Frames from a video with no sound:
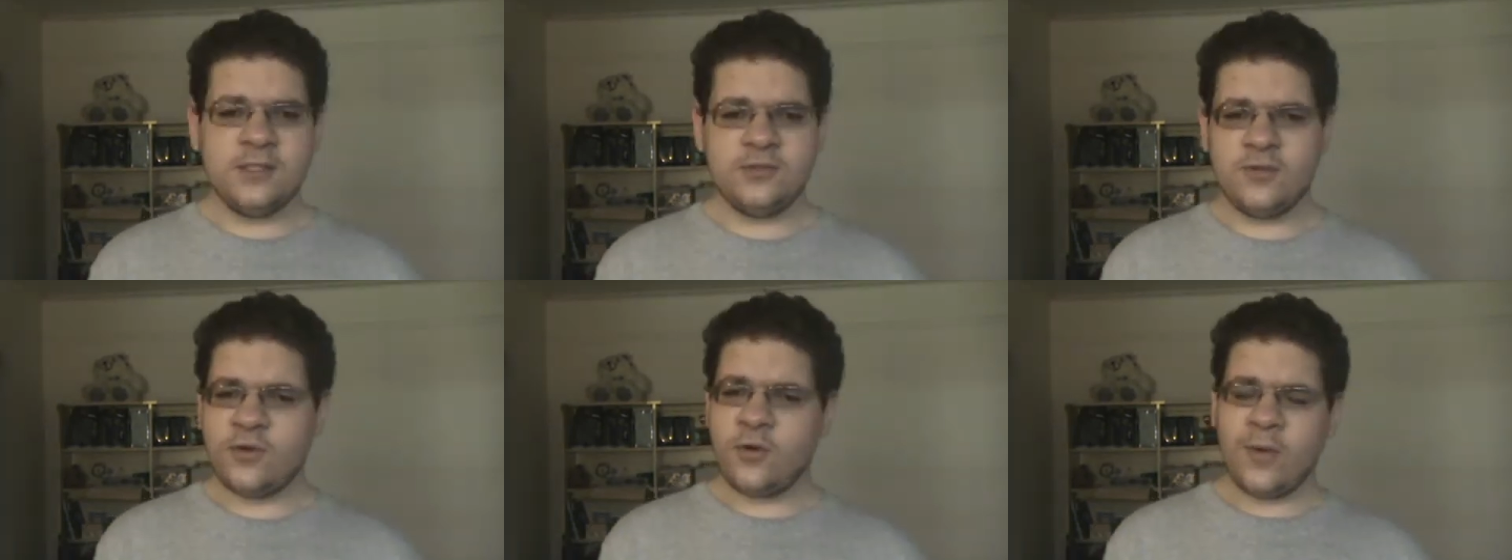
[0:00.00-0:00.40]

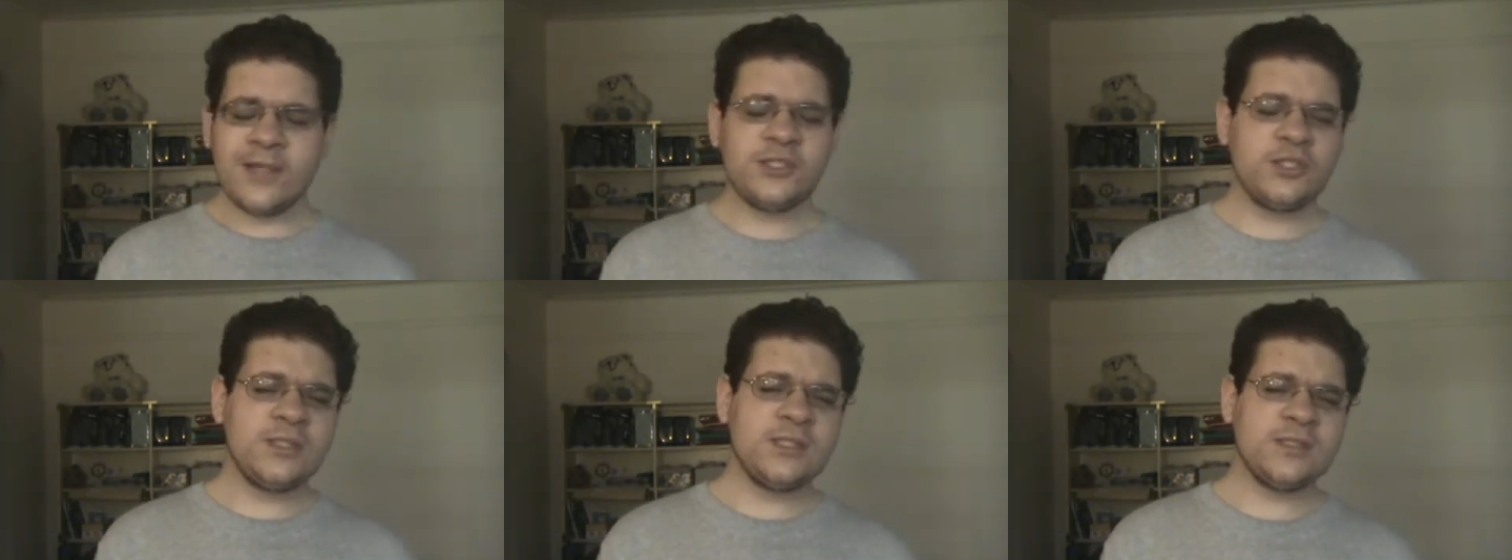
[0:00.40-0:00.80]
Do the
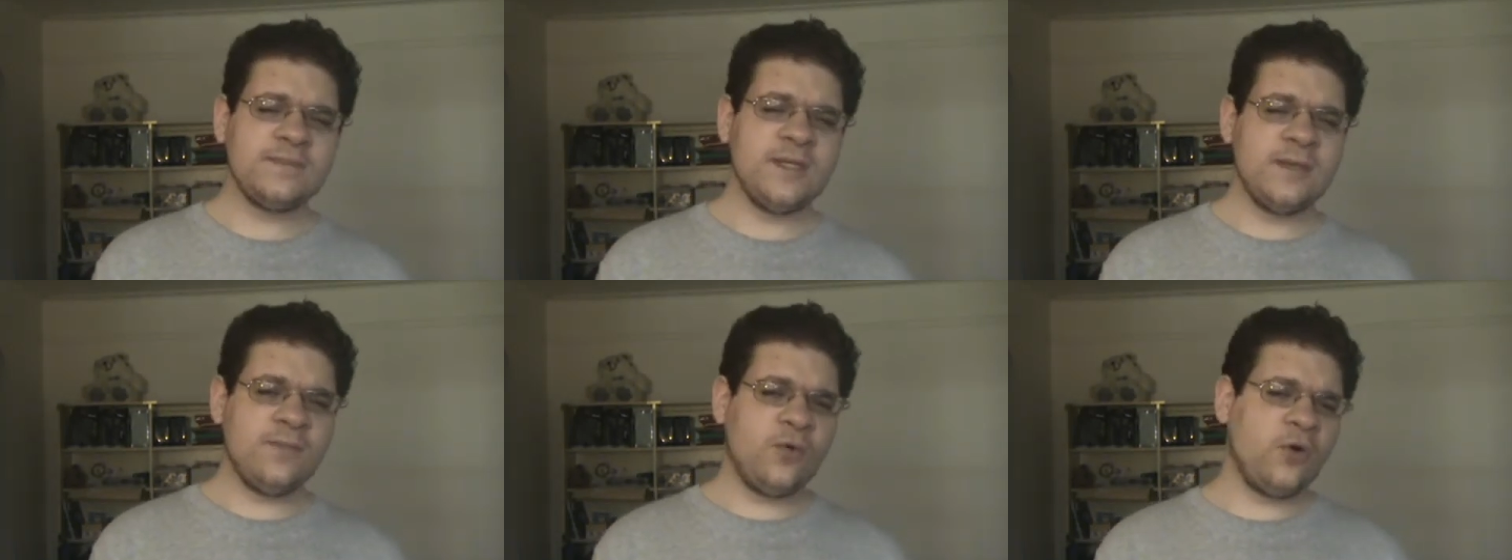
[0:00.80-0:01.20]
questions
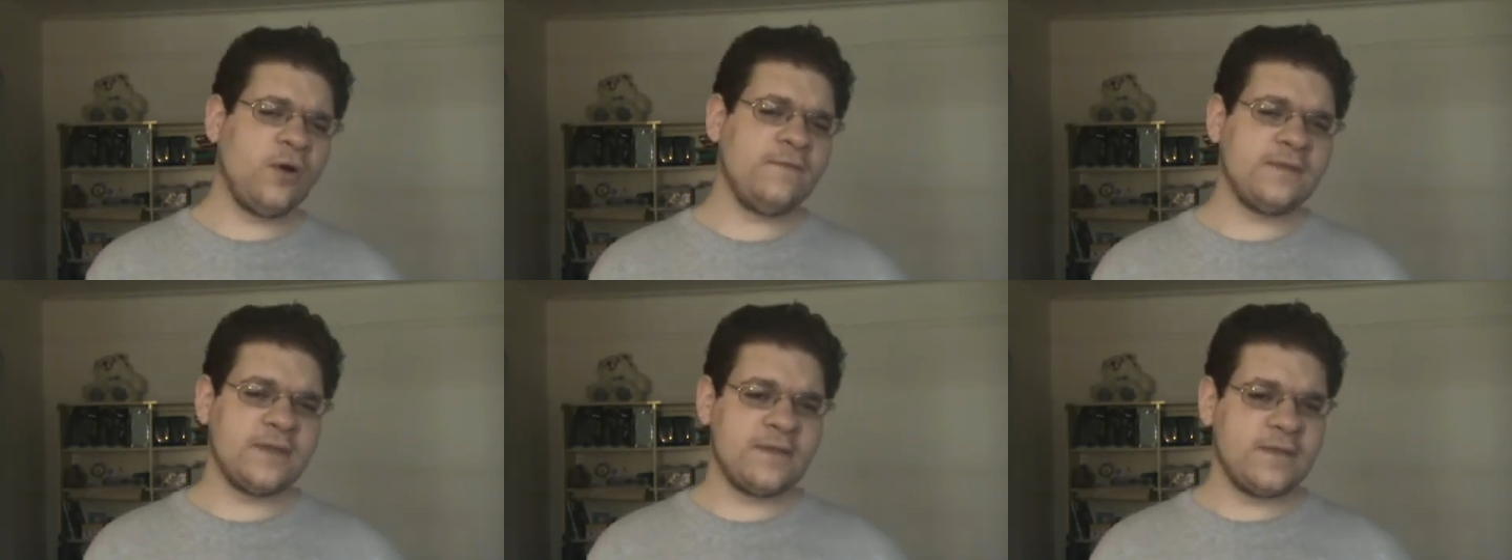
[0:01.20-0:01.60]
mean
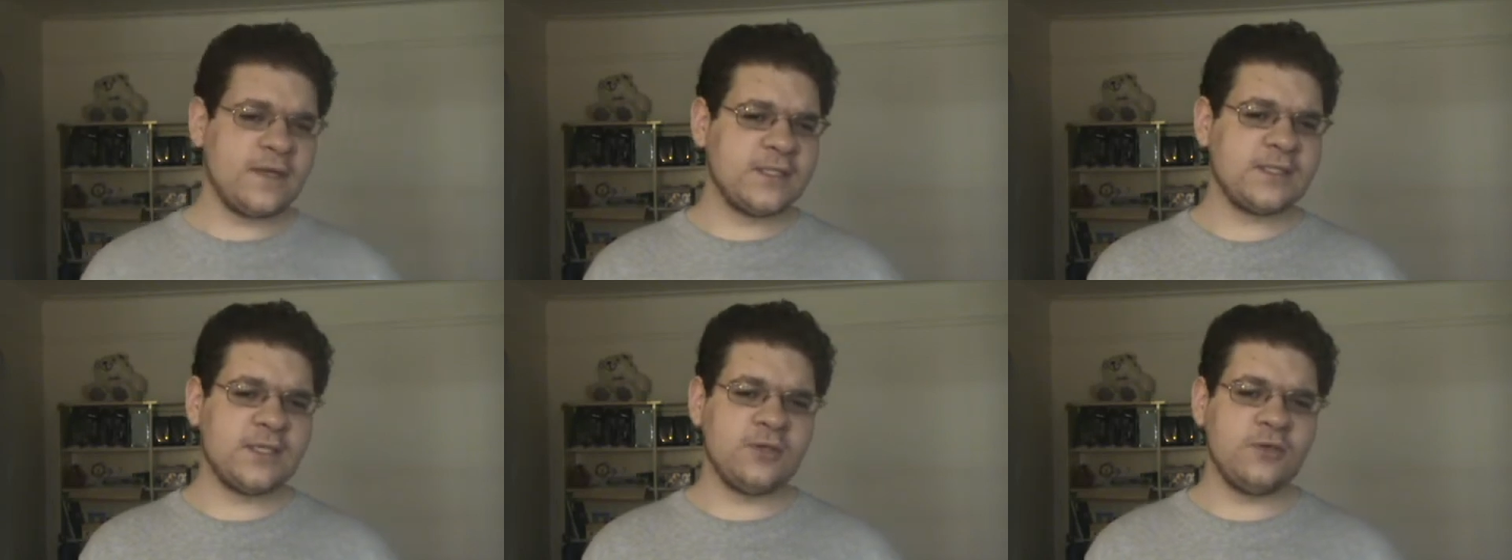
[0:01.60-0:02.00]
more than the
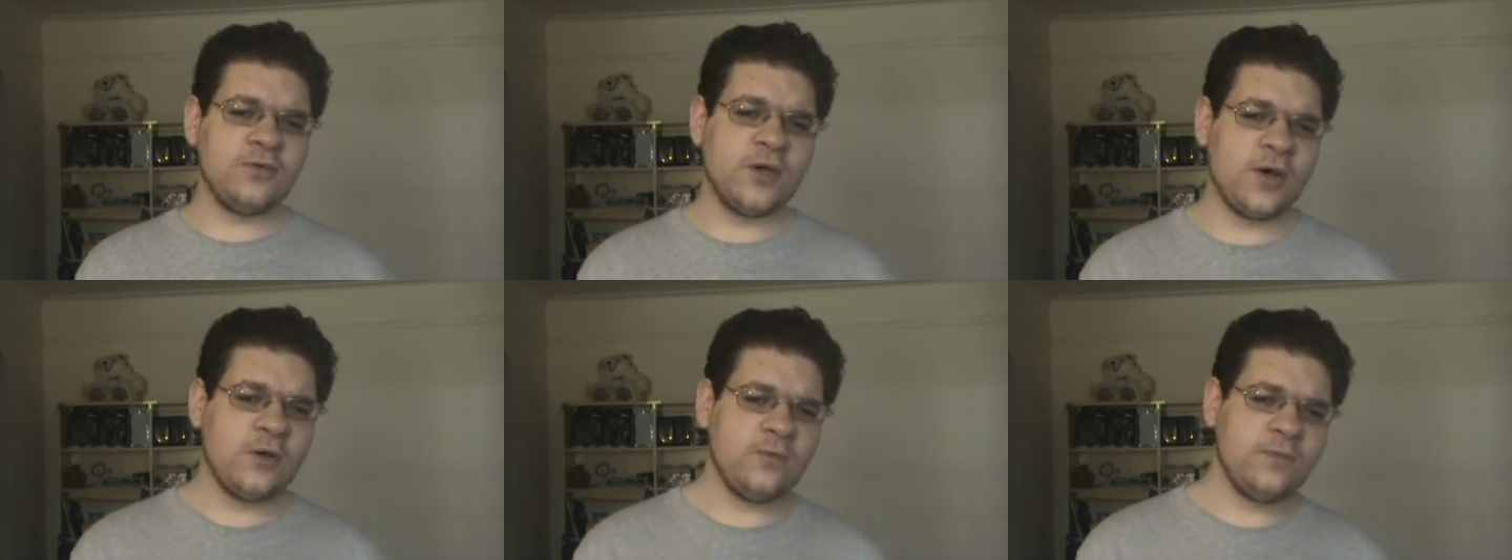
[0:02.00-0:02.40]
things that you
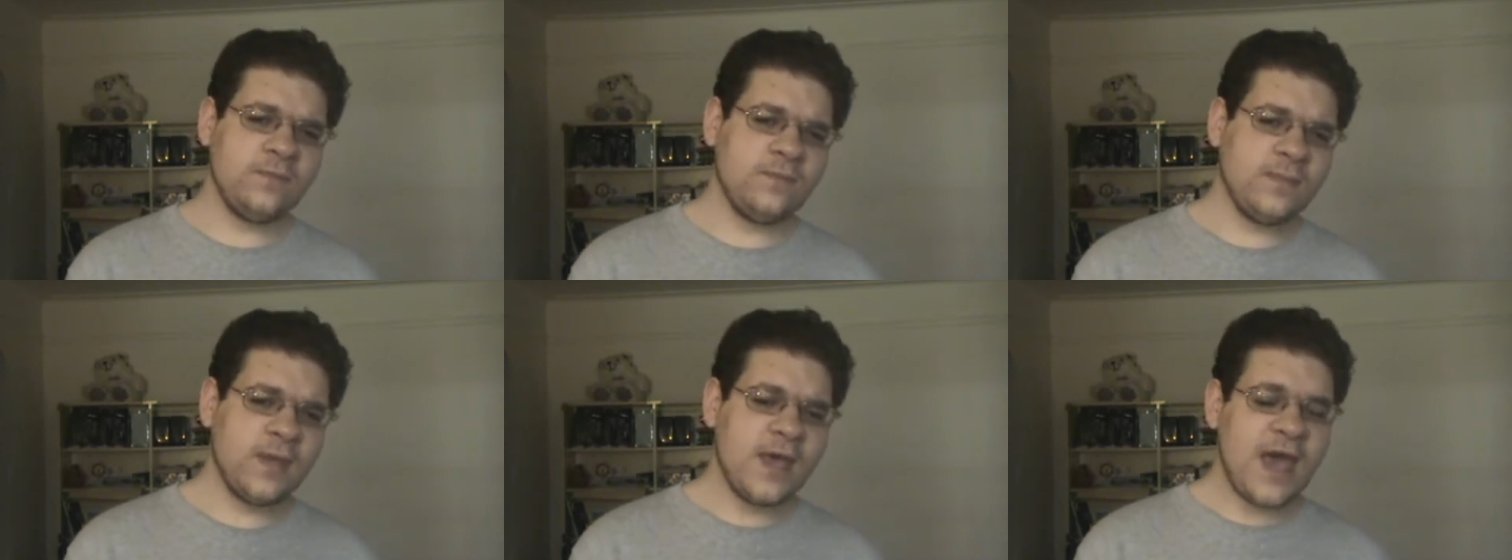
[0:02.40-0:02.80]
know?
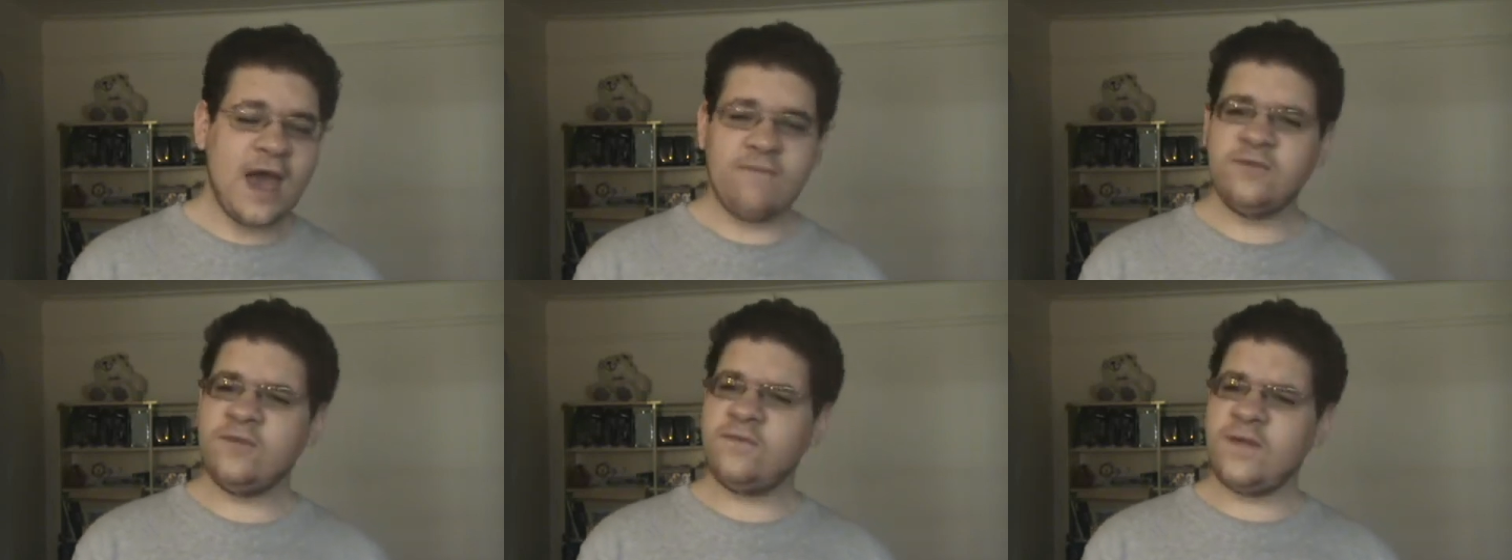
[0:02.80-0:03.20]

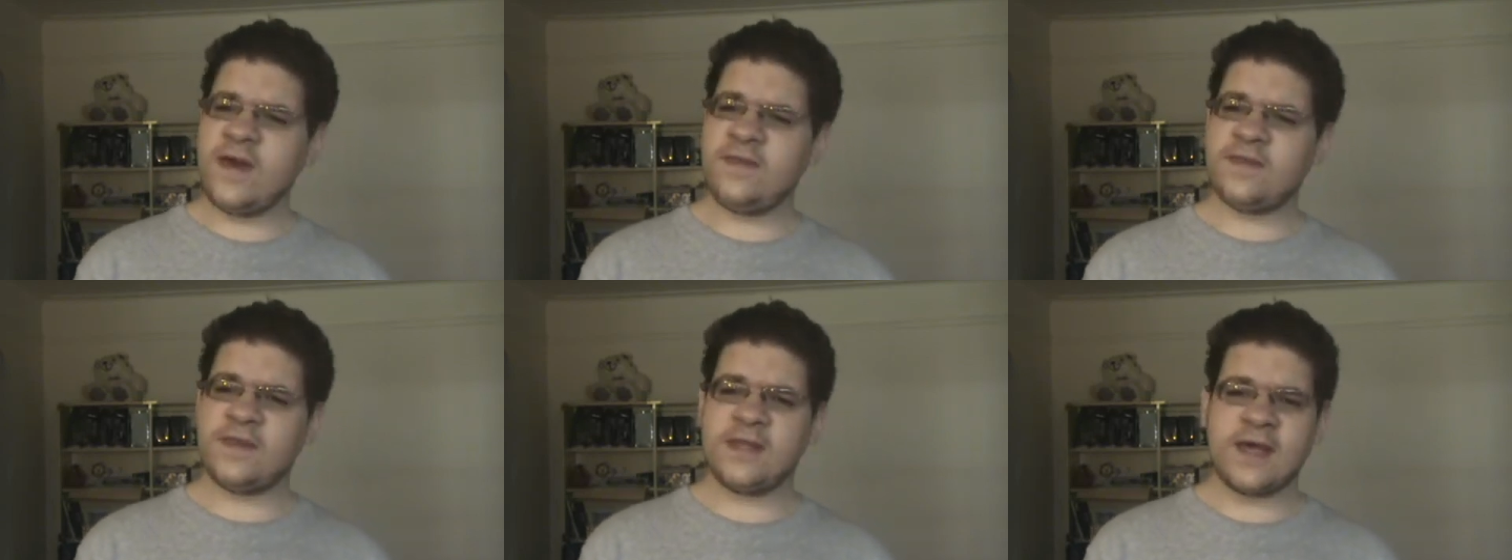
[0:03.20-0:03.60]
Have you
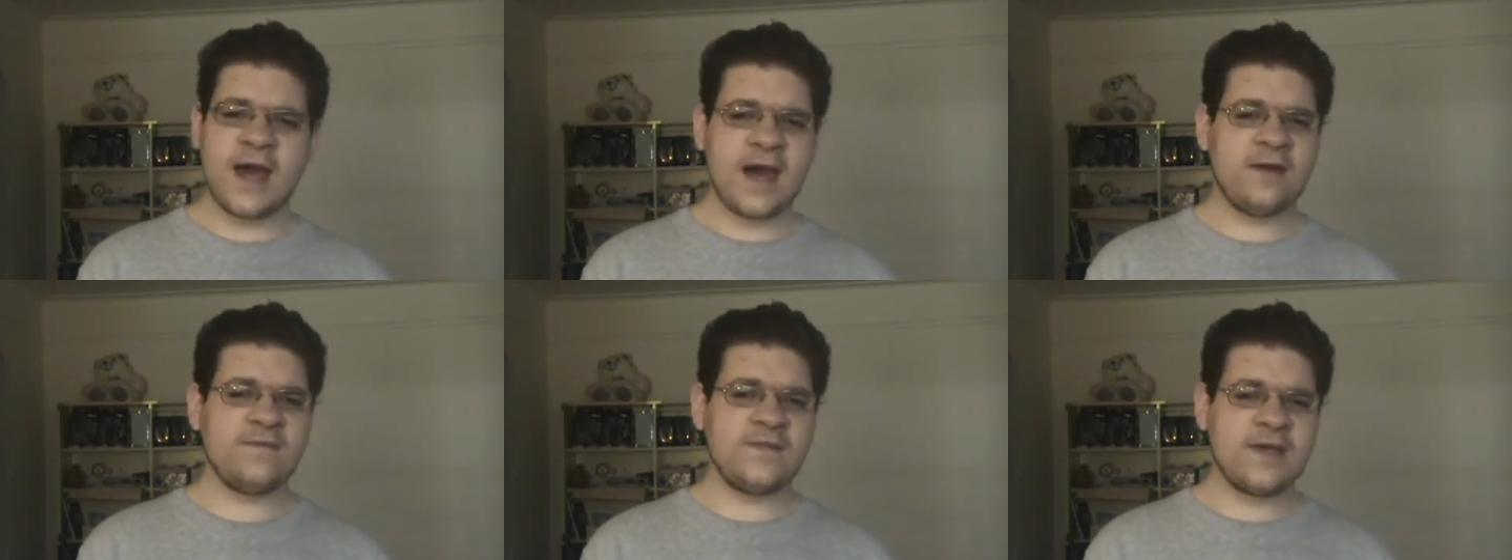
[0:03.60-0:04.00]
faith in the
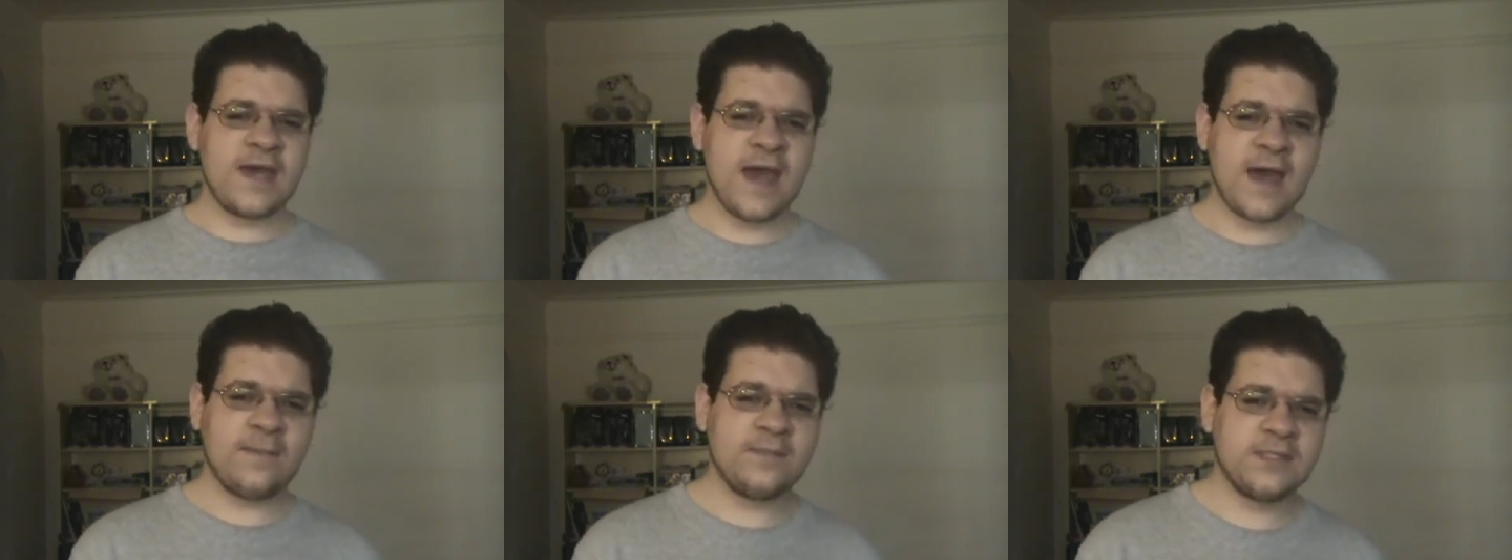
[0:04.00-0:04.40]
God of the
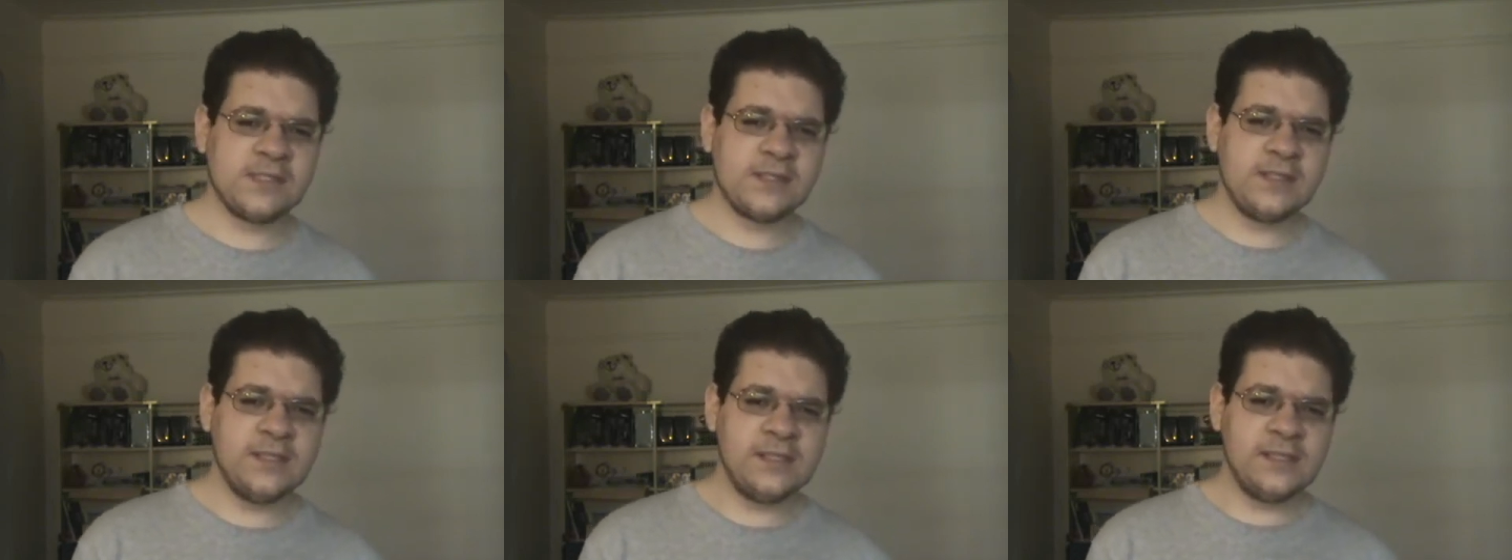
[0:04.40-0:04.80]

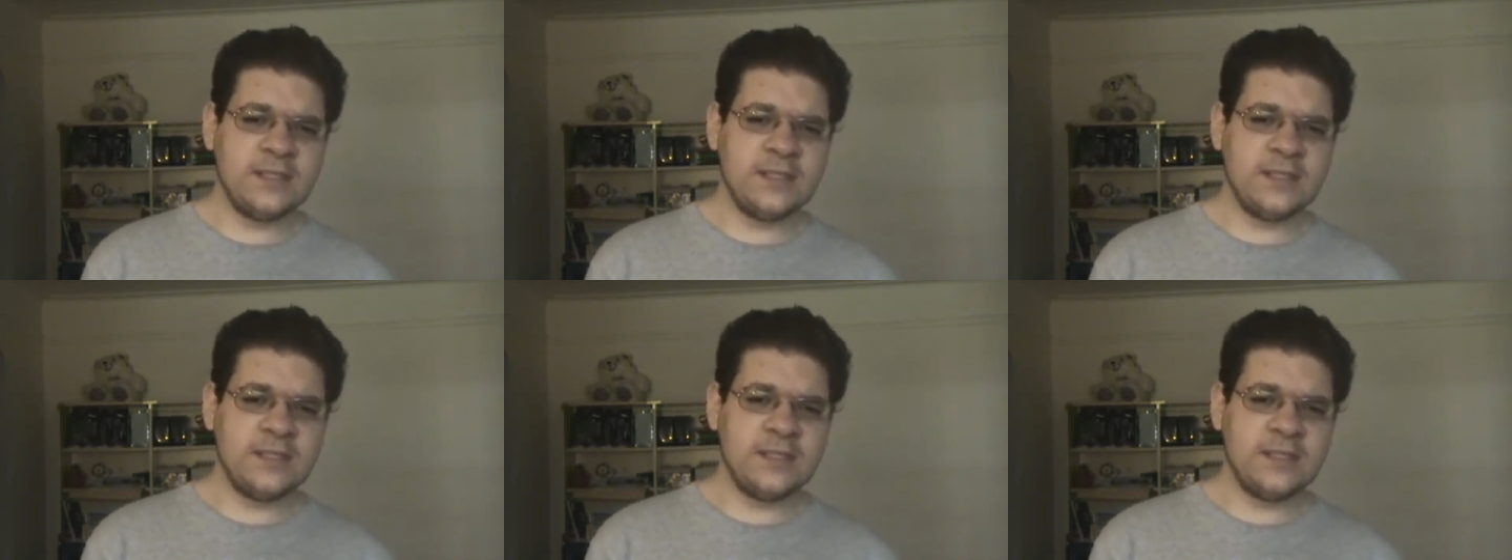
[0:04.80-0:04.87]
gaps?